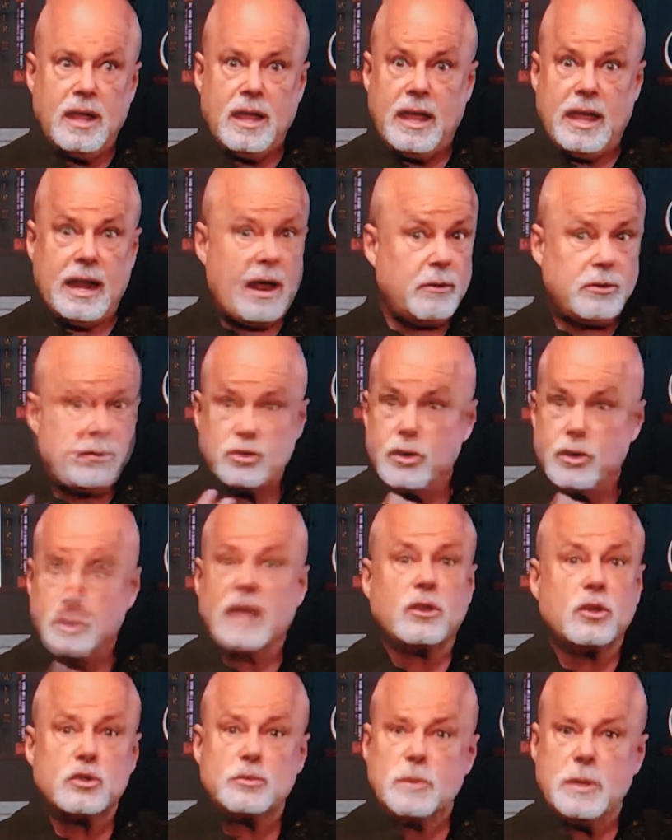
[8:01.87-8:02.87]
And I would track
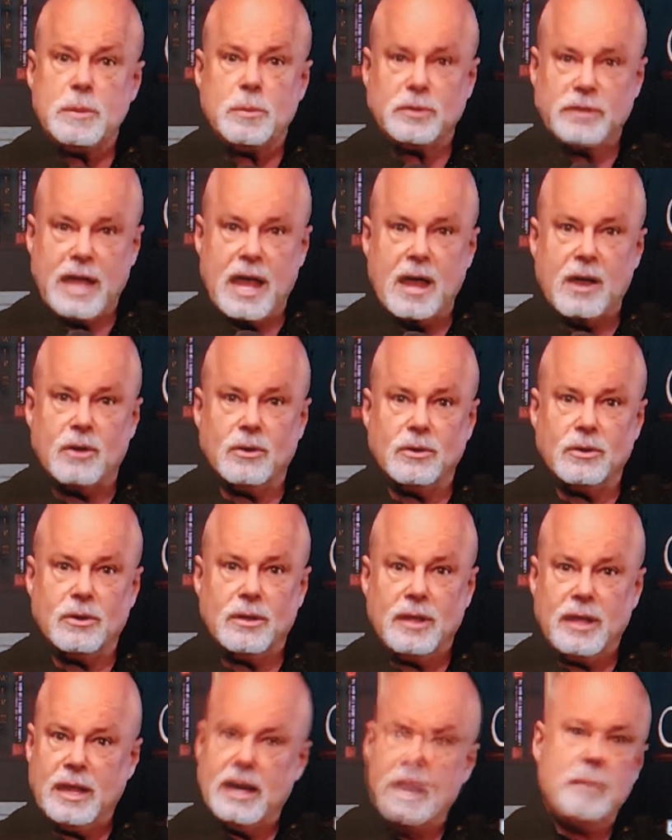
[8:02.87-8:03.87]
those people down,
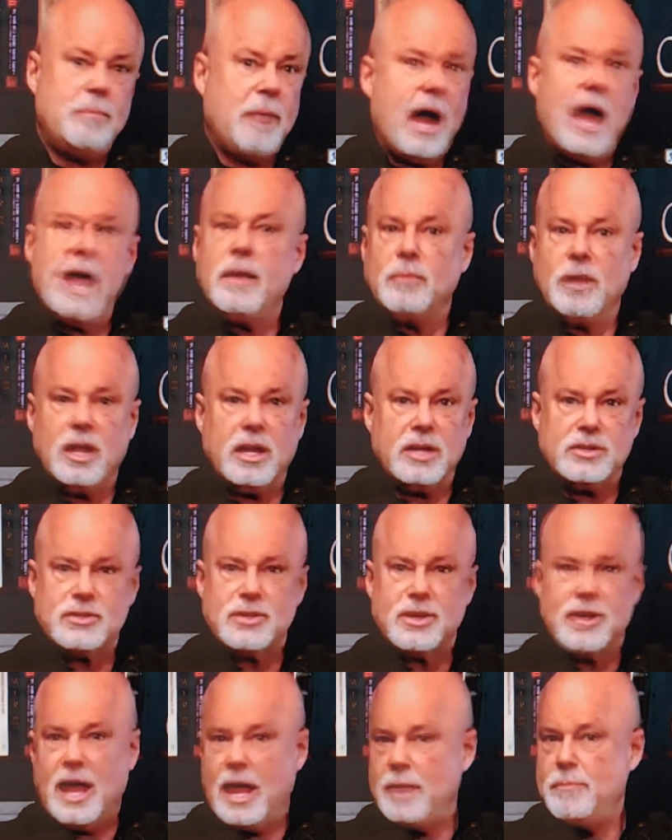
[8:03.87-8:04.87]
and I'd buy them lunch,
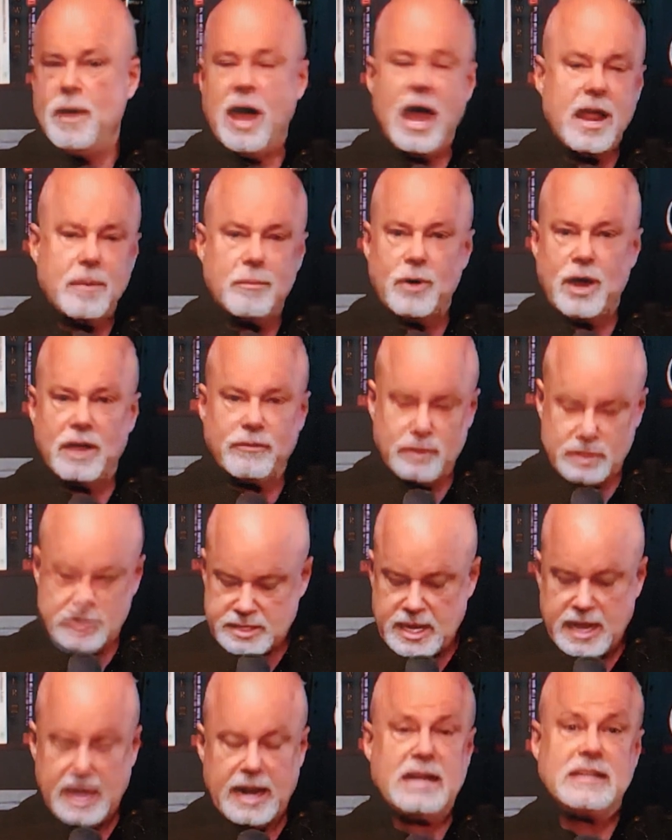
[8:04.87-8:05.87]
I'd buy them breakfast,
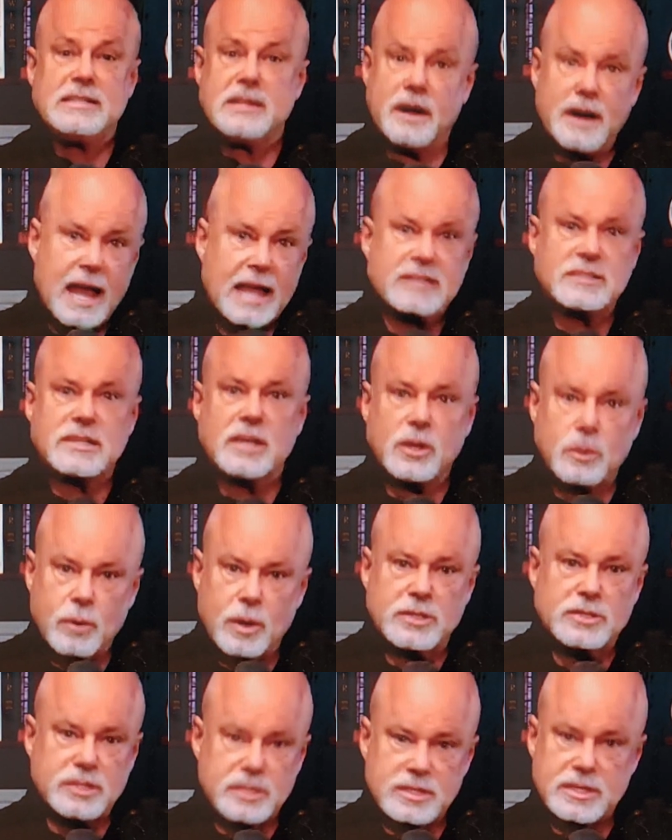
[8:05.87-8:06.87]
and I'd start asking
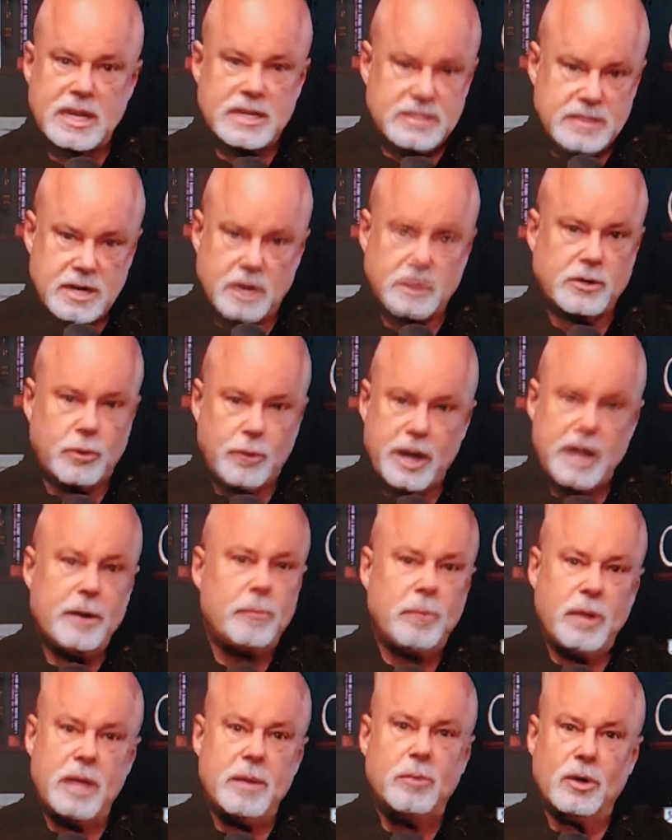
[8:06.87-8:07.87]
questions. I start to create a
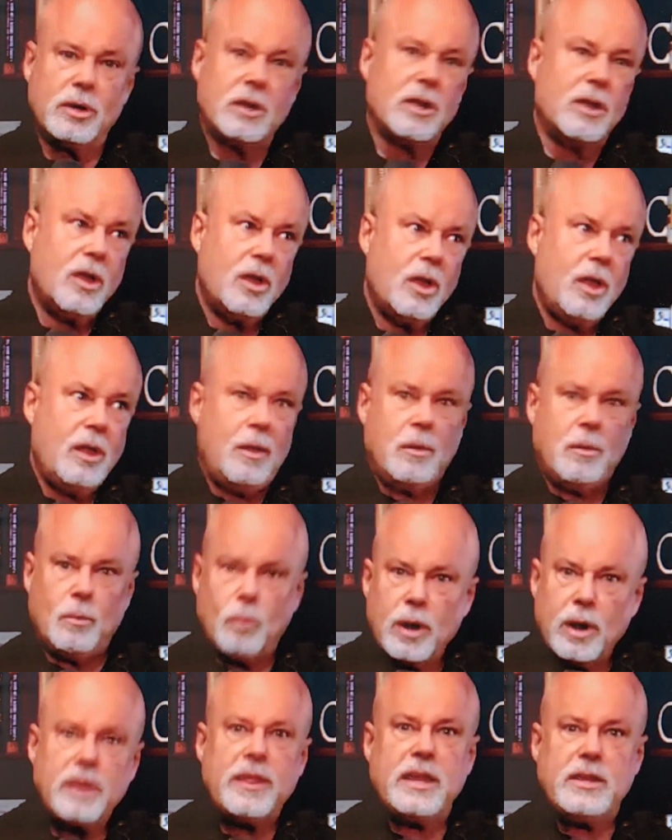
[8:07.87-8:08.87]
playbook.
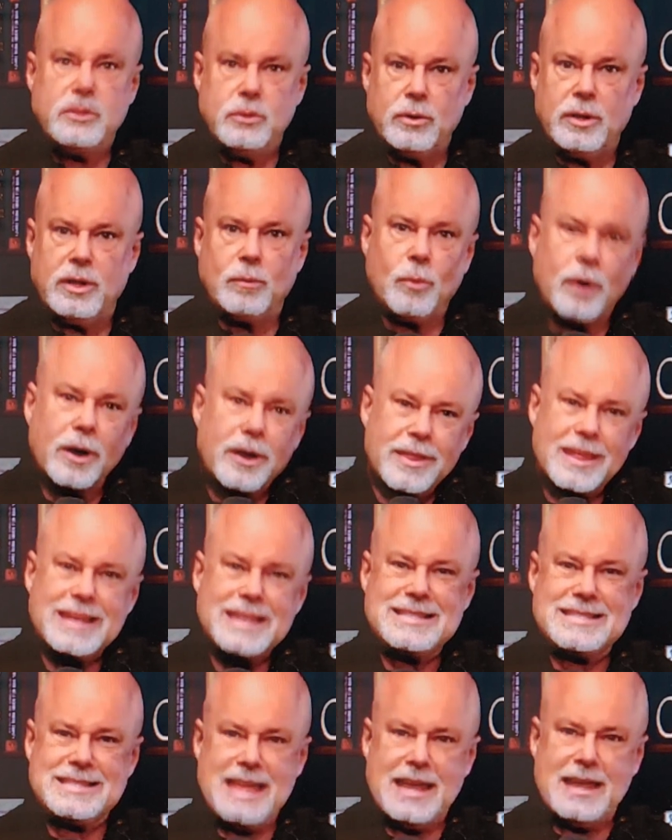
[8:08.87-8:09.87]
What are they doing? What are they
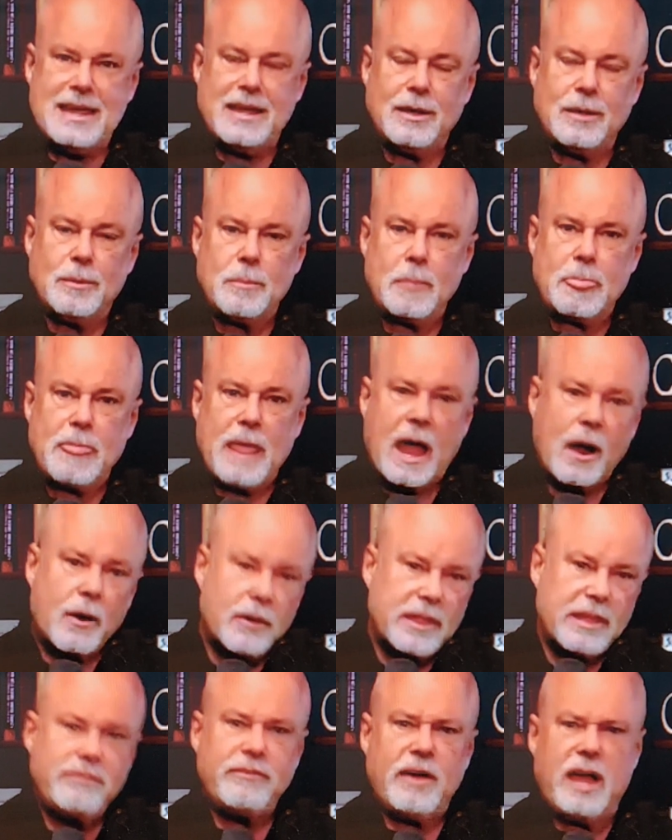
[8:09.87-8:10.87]
saying? How are
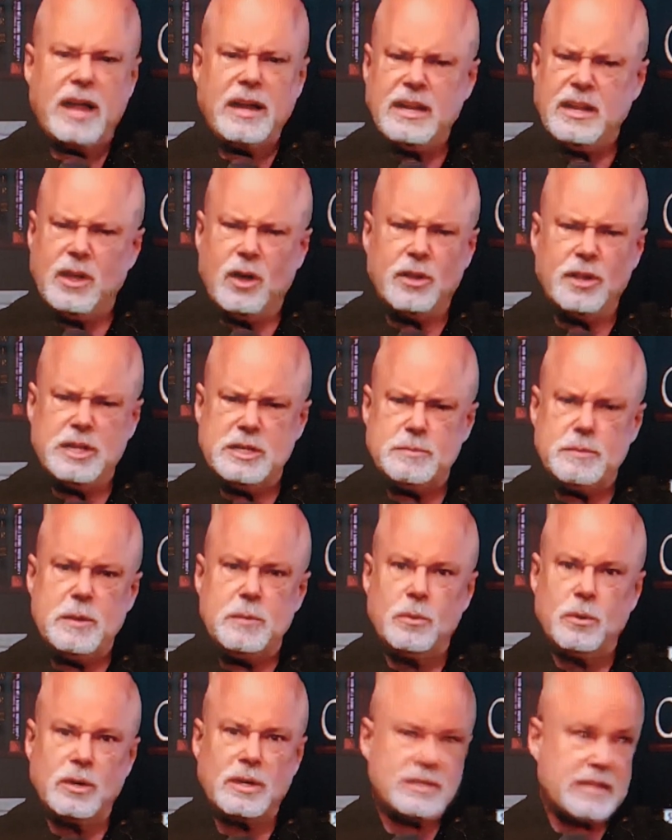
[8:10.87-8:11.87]
they finding all these
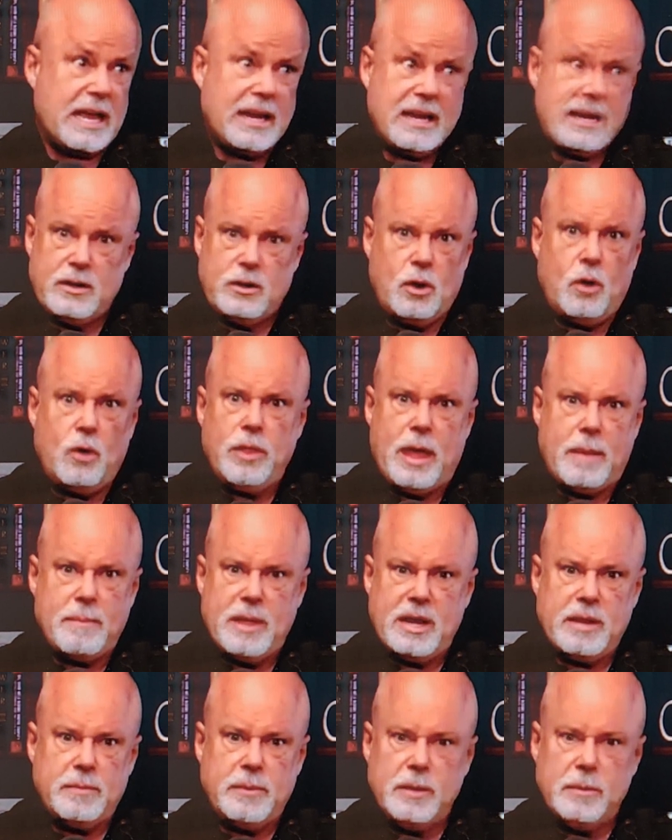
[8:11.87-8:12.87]
people? Because I didn't know that
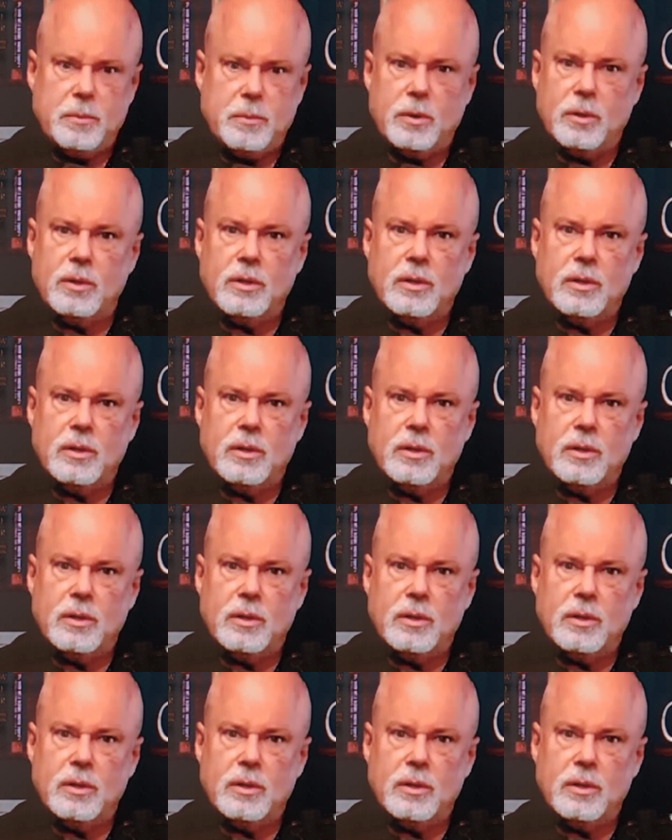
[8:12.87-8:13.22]
many people.